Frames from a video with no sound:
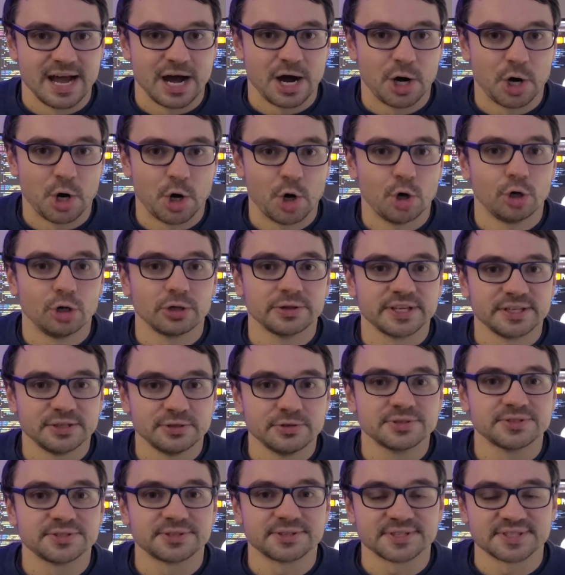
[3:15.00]
all the
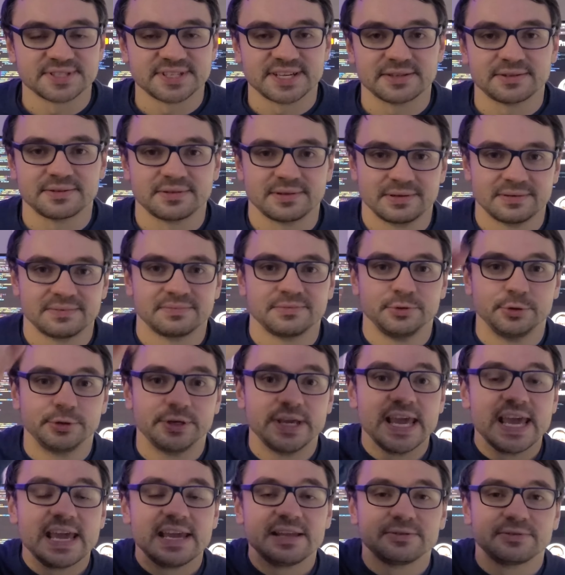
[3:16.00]
users that you
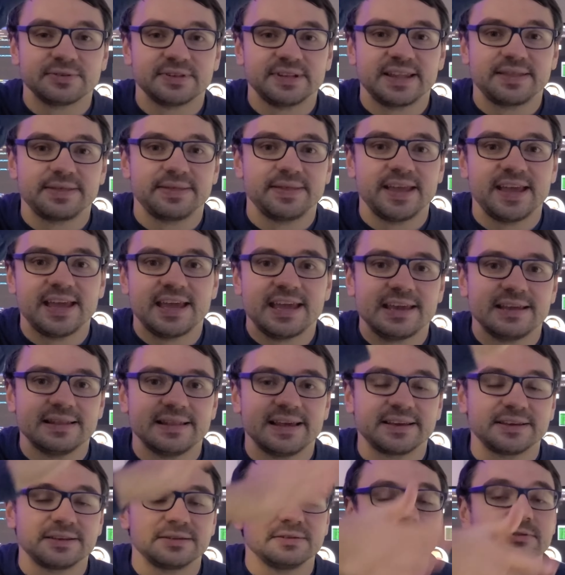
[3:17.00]
gained on that day,
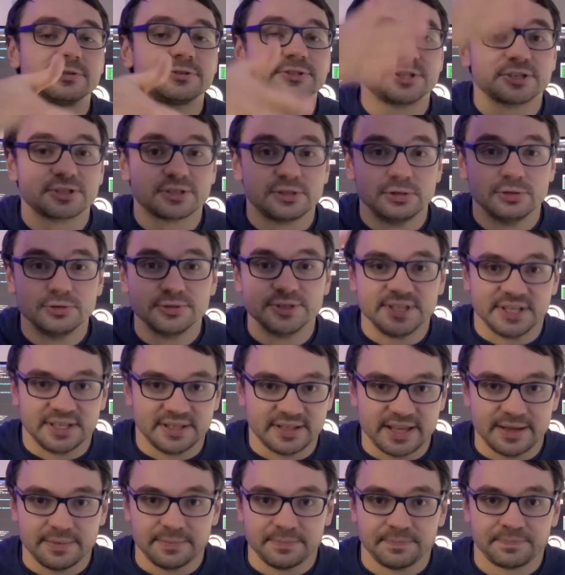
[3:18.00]
like you're just losing
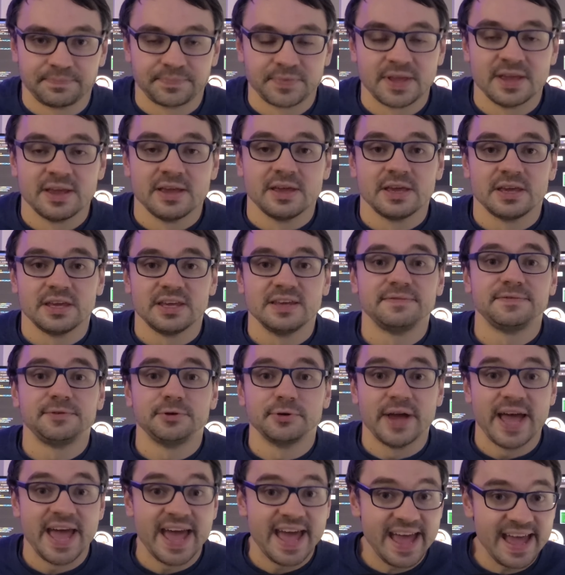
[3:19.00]
them. If you
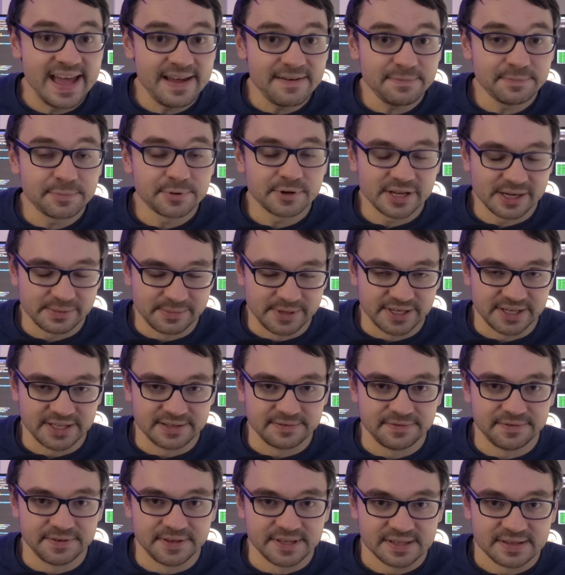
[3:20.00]
have product market
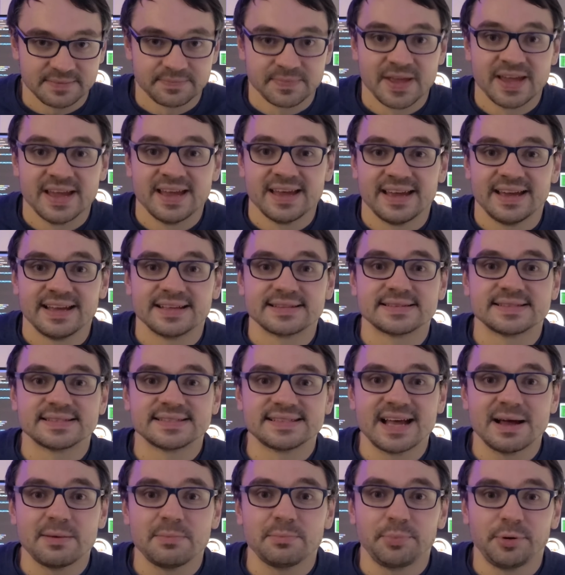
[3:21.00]
fit, at
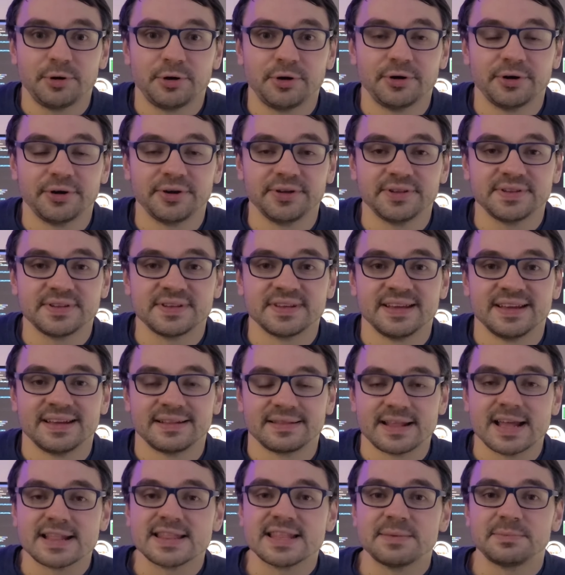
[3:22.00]
some point
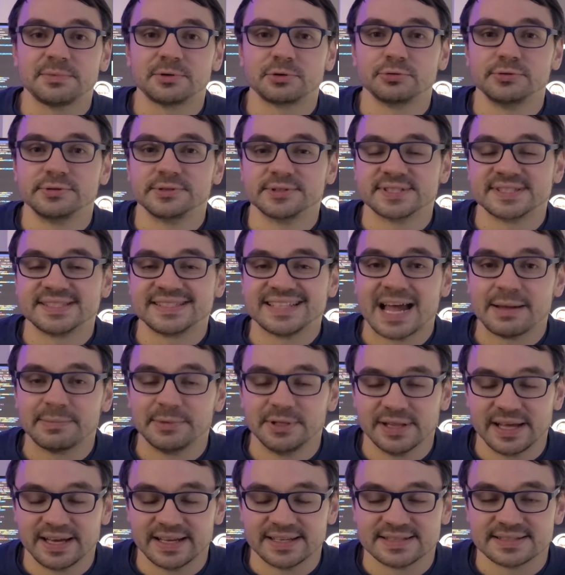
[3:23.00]
that number will
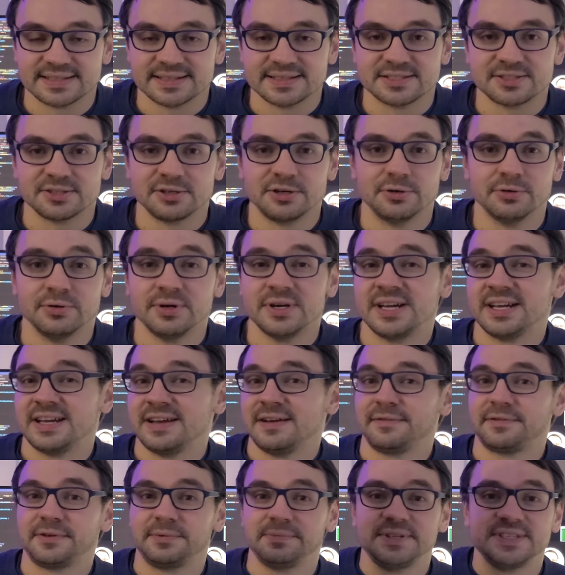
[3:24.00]
stabilize. So
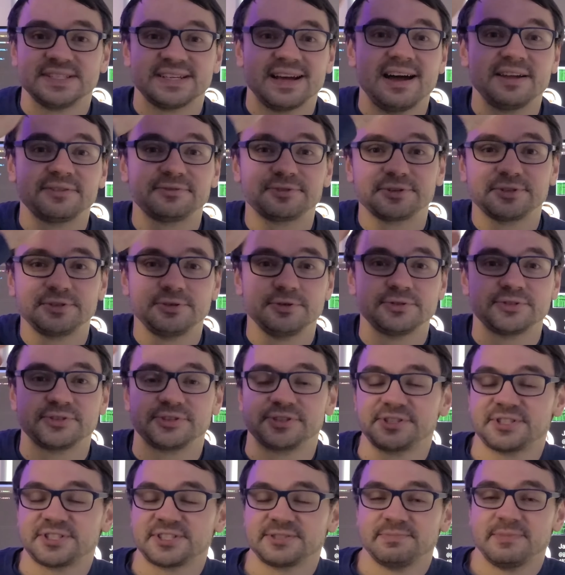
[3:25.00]
from these 100
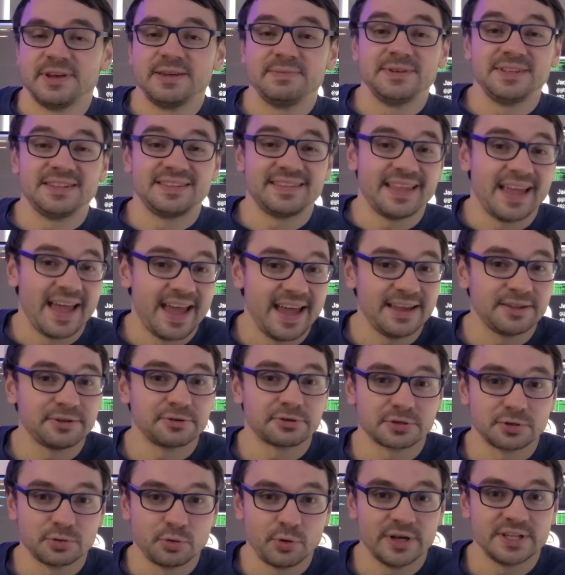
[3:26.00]
users, maybe 10 or
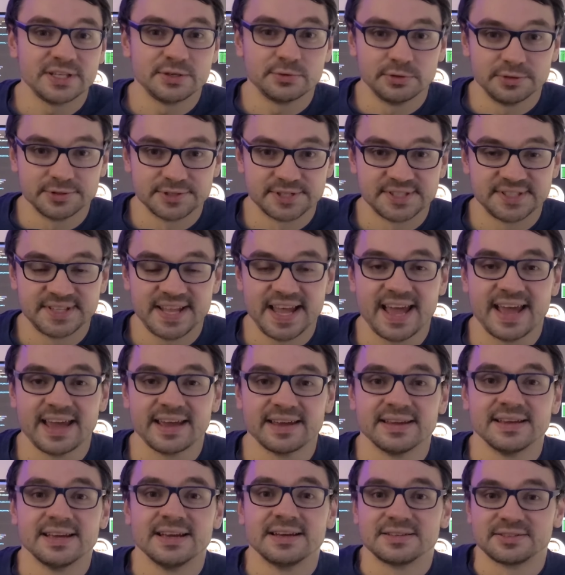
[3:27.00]
20 will stay.
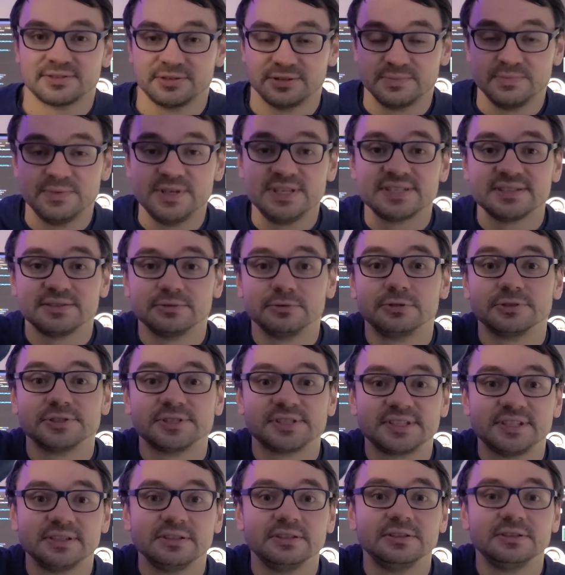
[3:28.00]
So it means it will
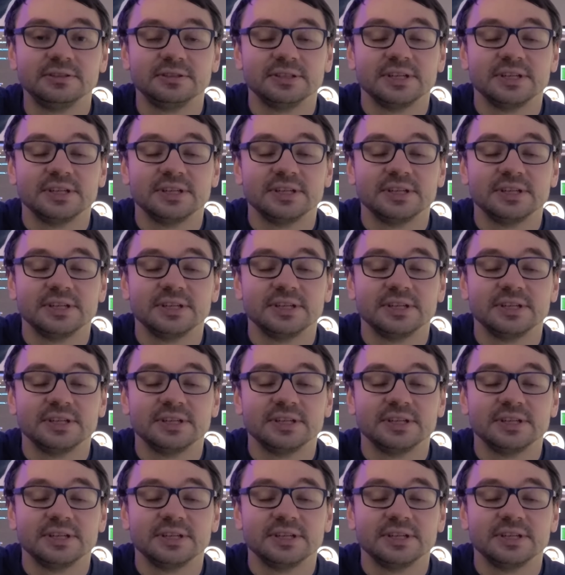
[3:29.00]
still